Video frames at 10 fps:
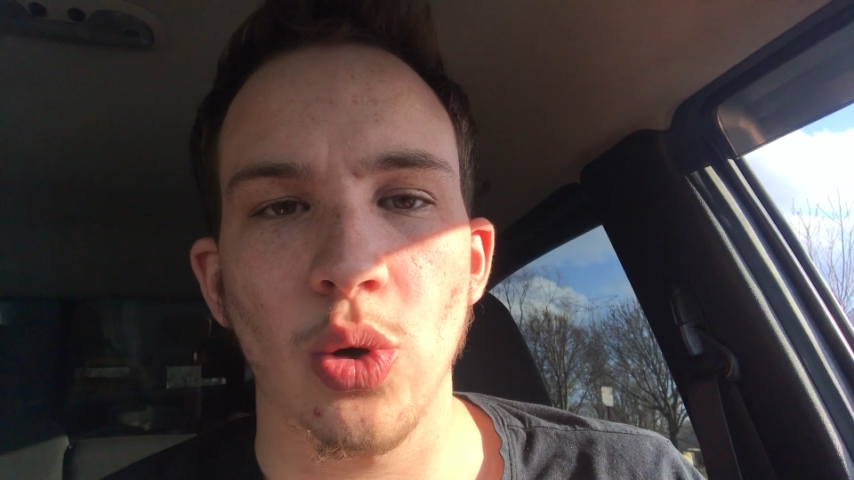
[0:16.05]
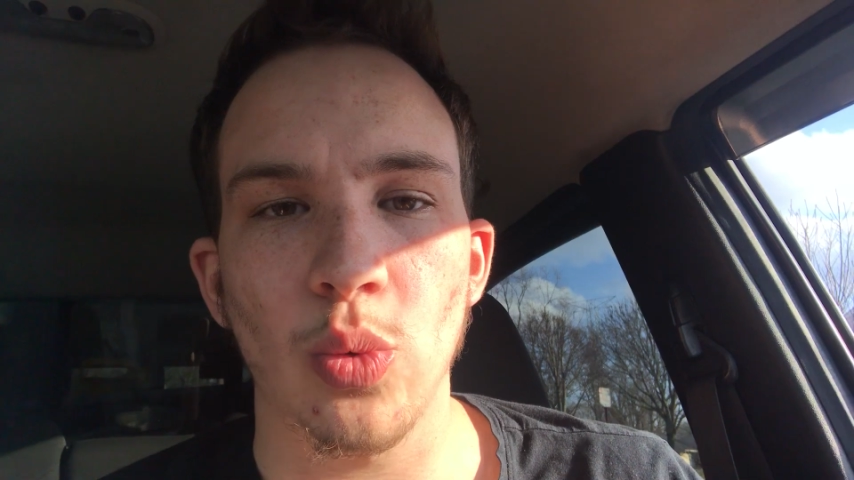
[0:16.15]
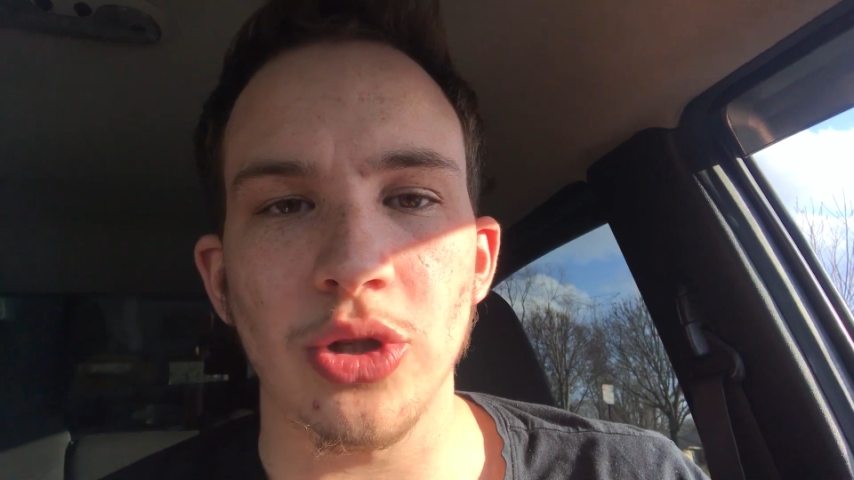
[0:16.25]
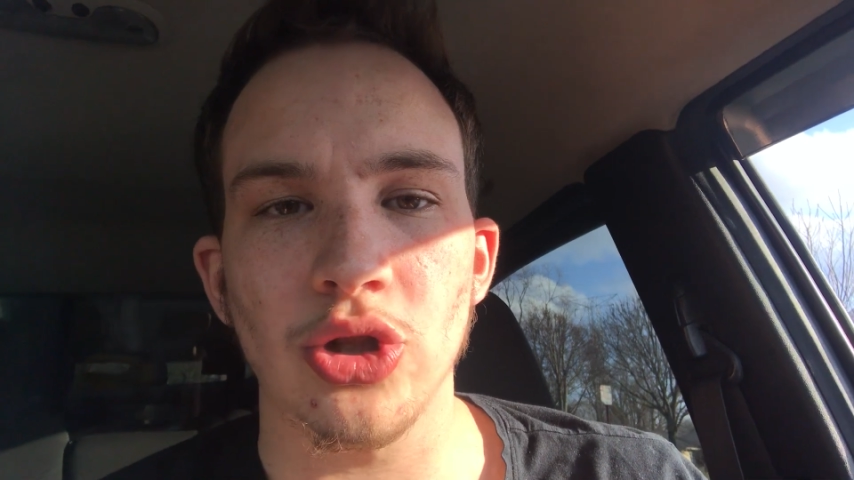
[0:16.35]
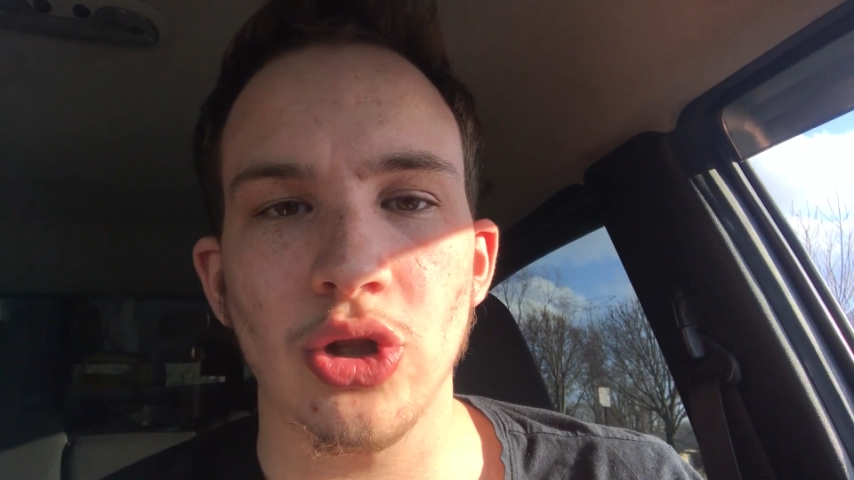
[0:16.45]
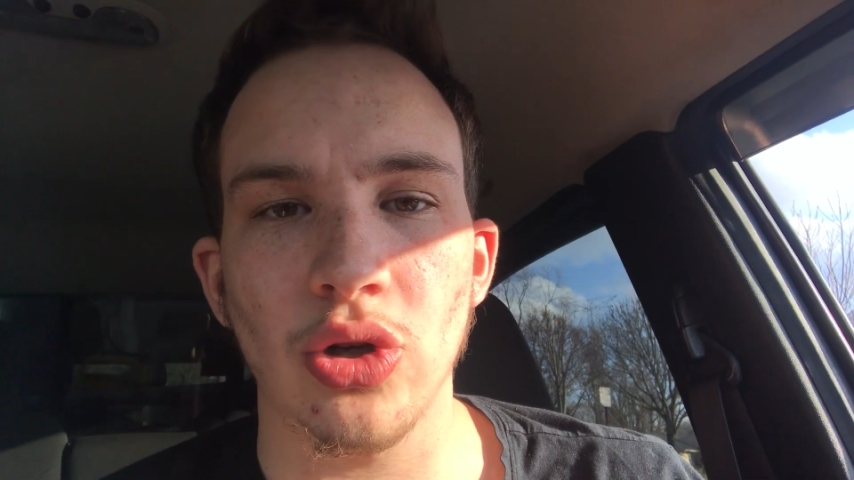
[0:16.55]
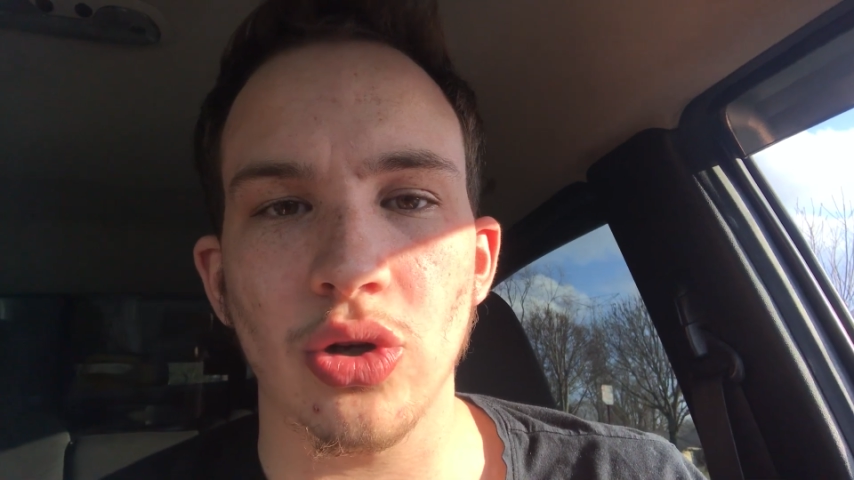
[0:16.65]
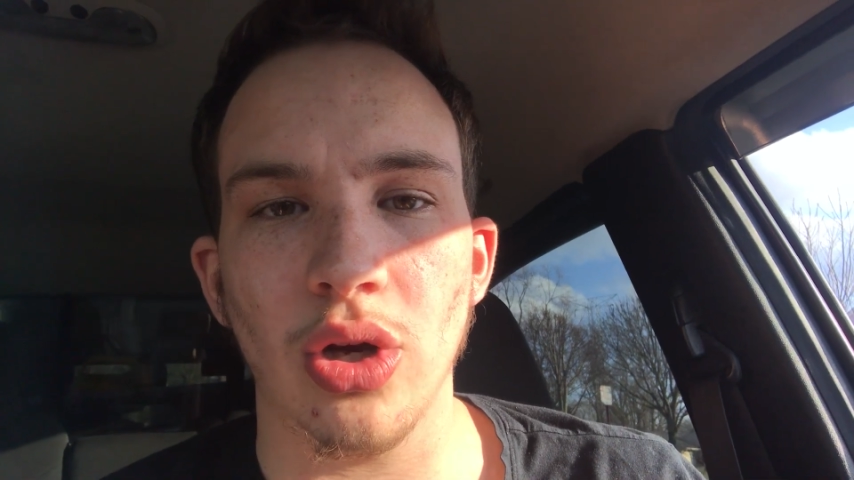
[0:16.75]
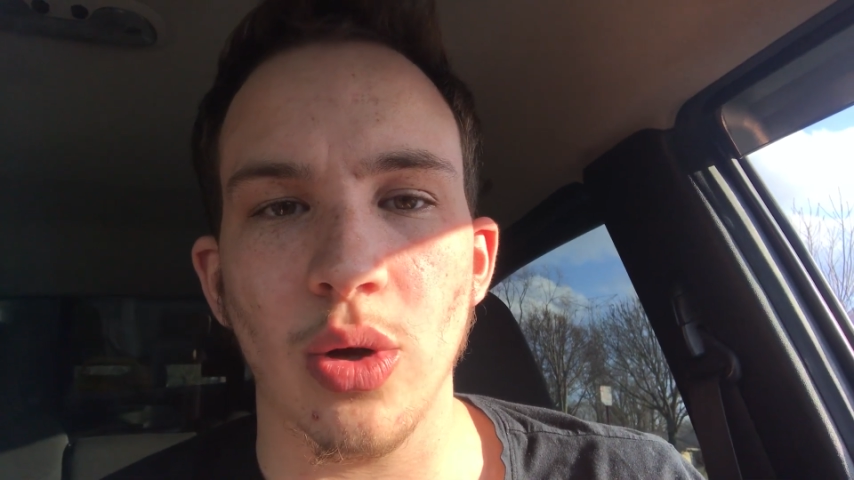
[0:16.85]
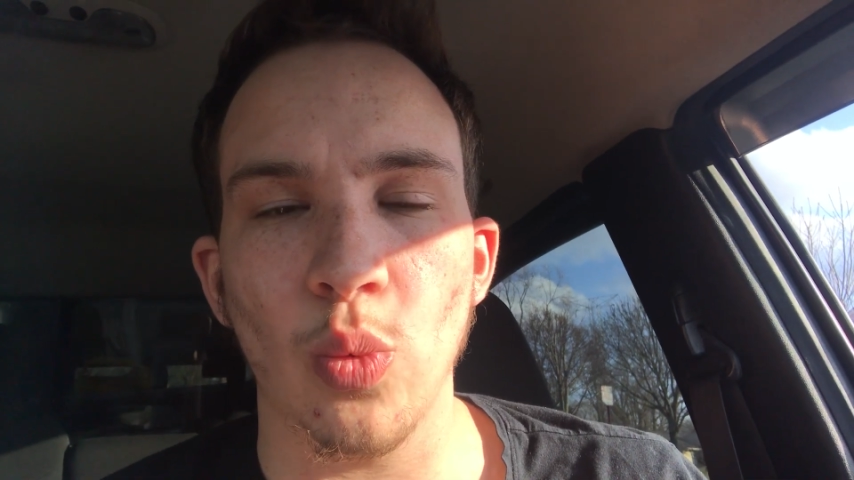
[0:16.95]
which
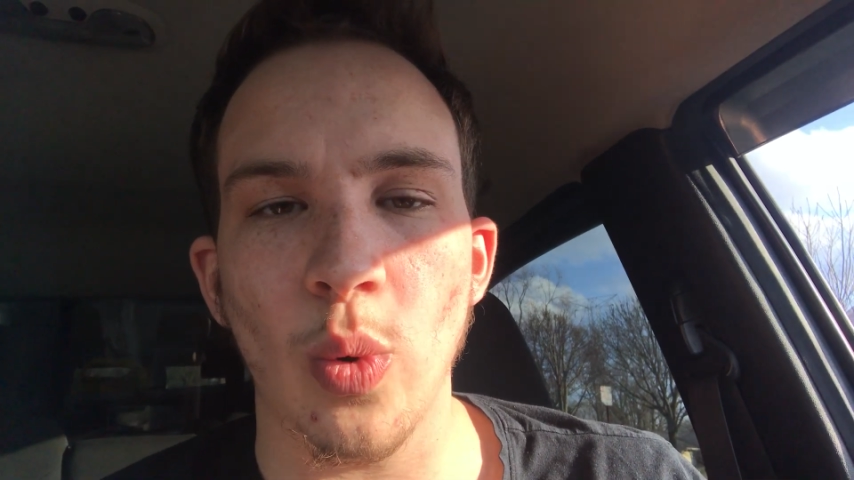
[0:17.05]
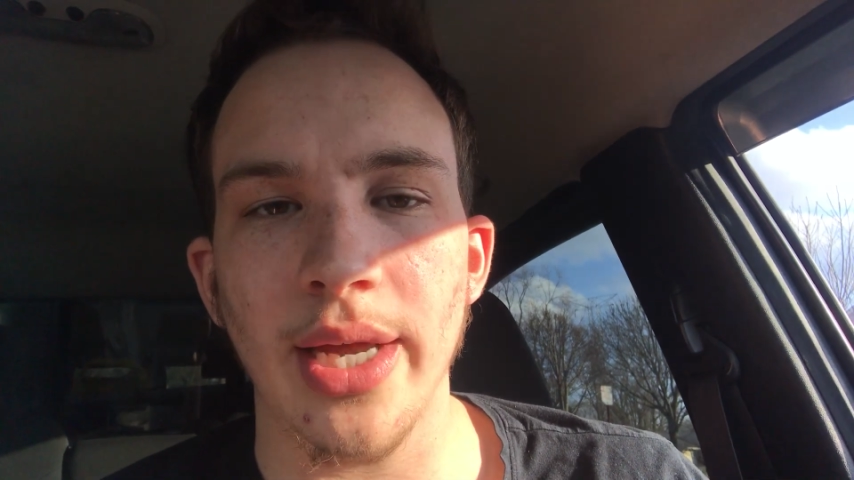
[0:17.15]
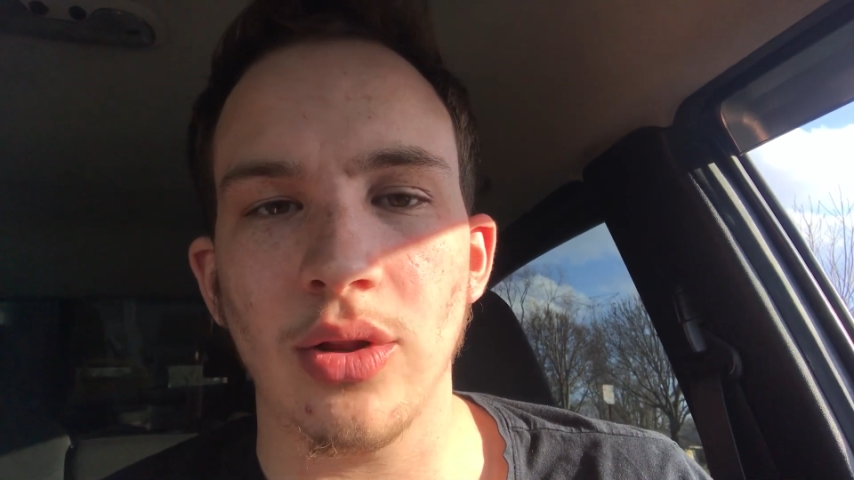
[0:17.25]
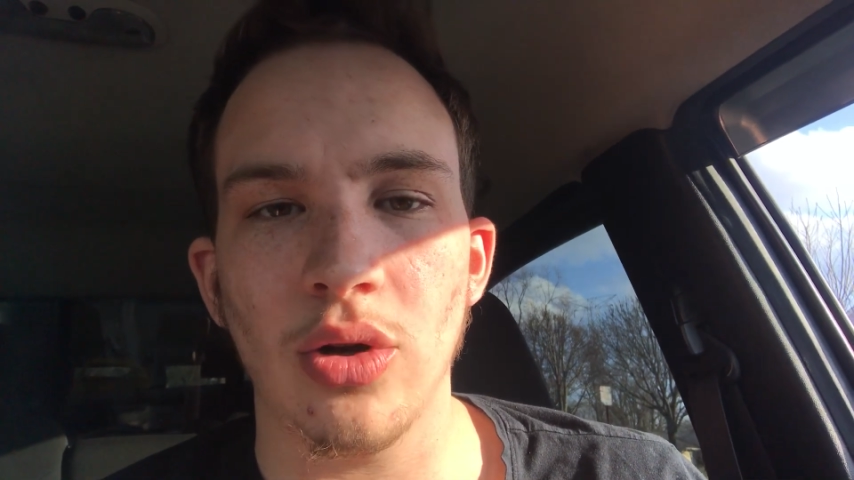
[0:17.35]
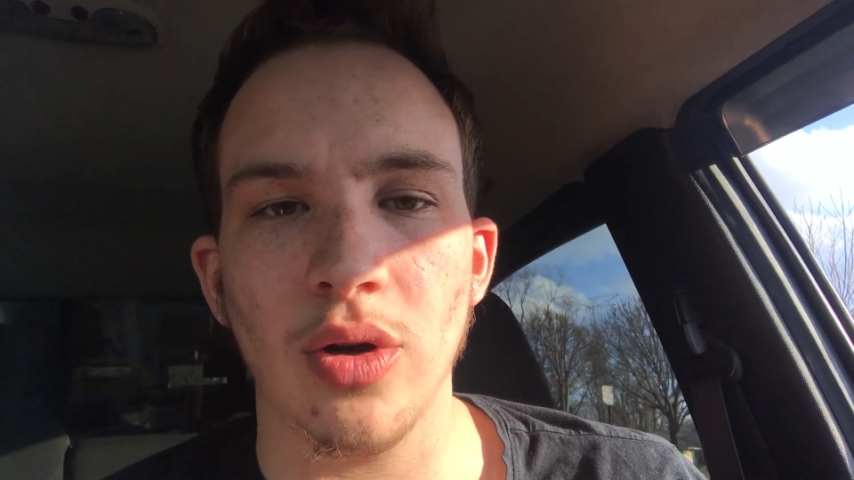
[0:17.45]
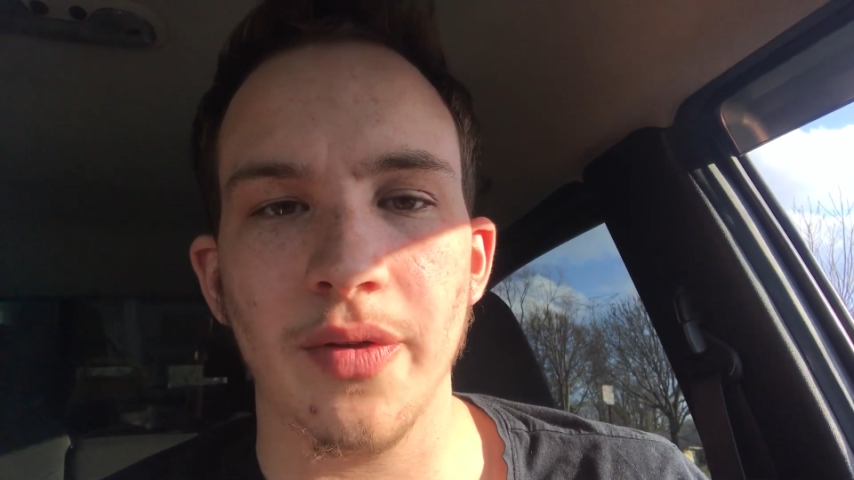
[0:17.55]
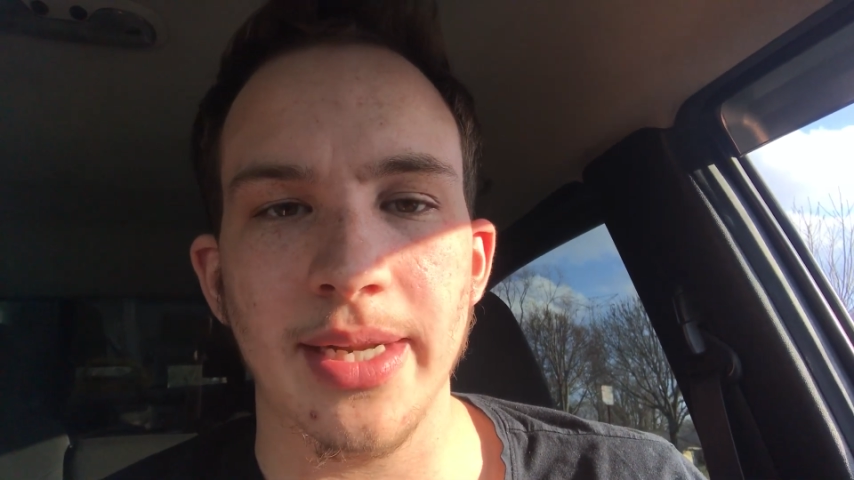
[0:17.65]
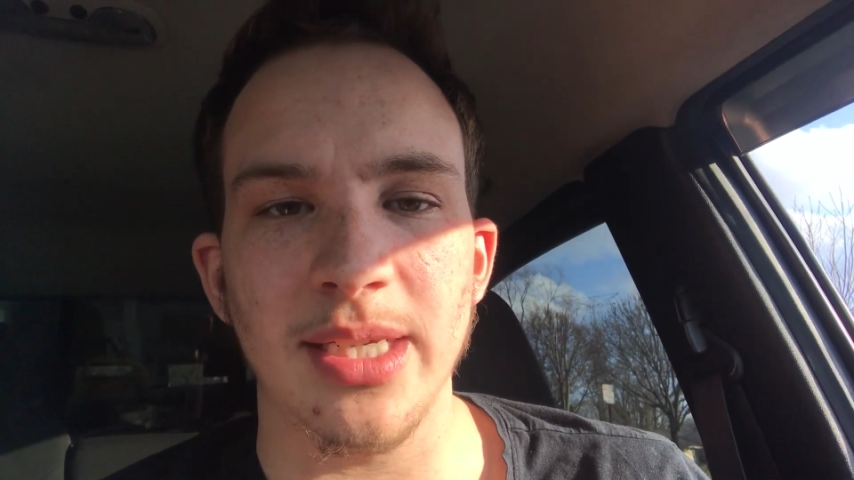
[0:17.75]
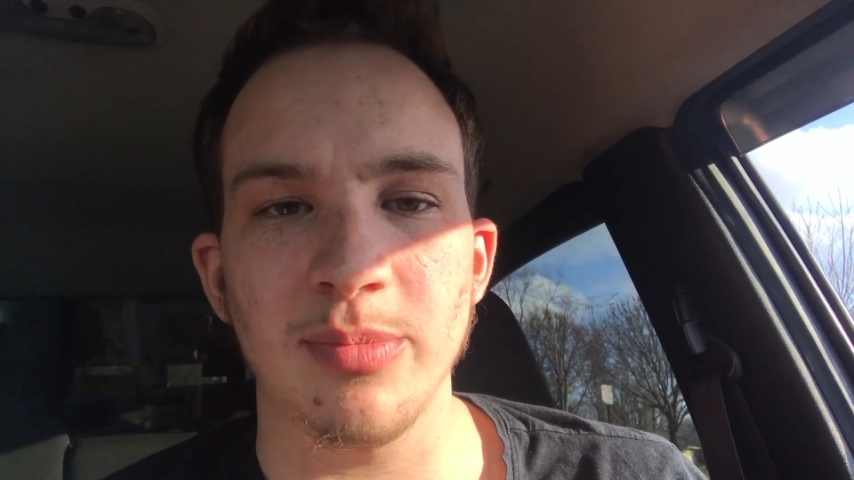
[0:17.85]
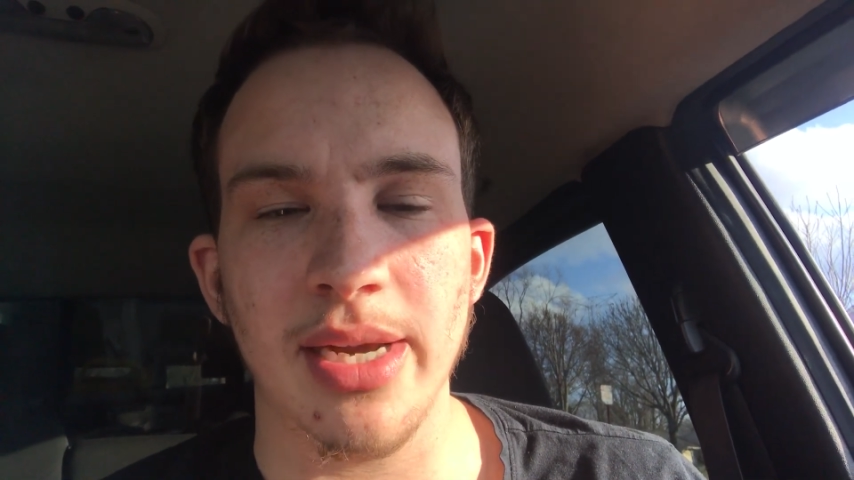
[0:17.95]
took way longer
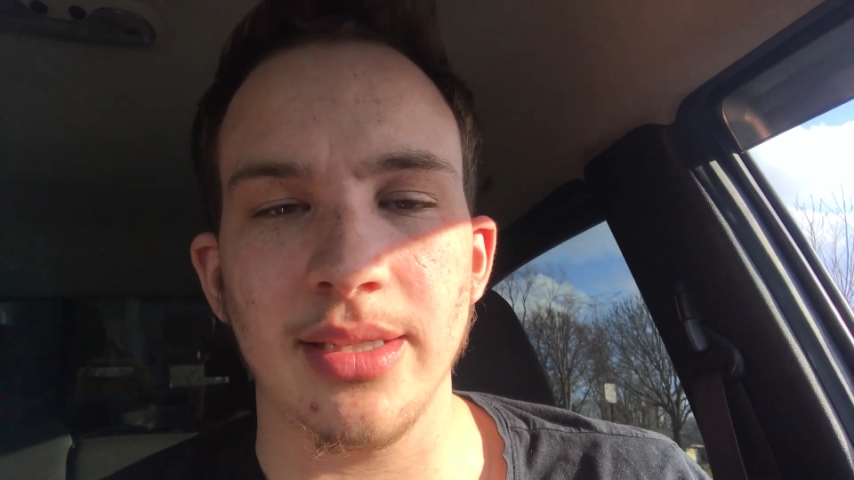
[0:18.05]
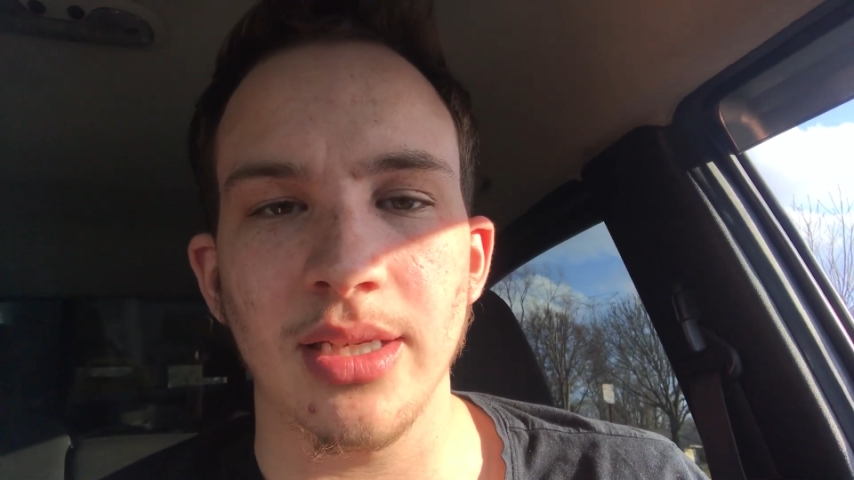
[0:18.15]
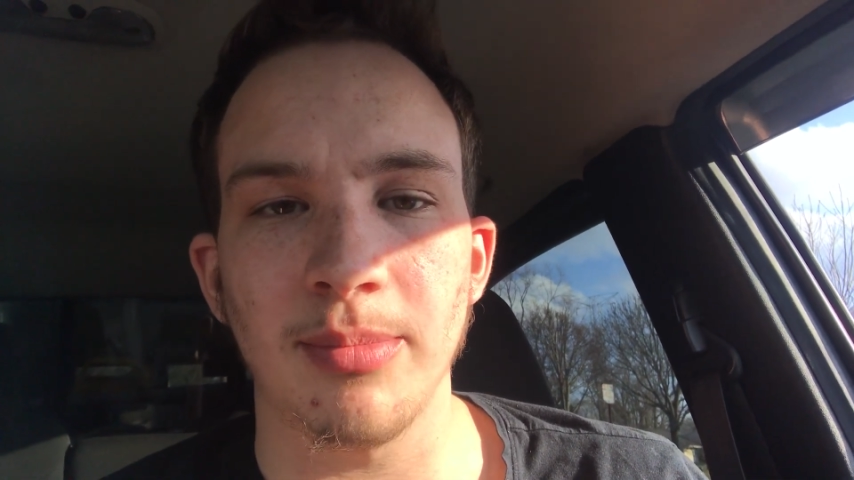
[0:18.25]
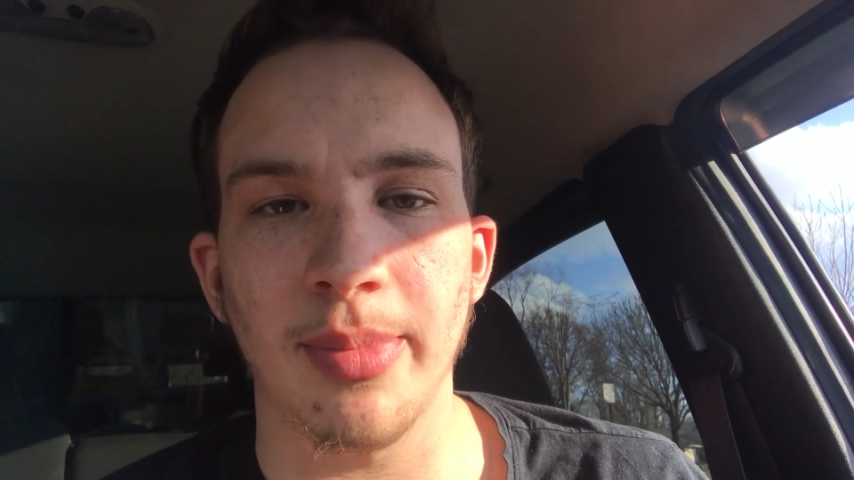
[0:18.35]
than expected,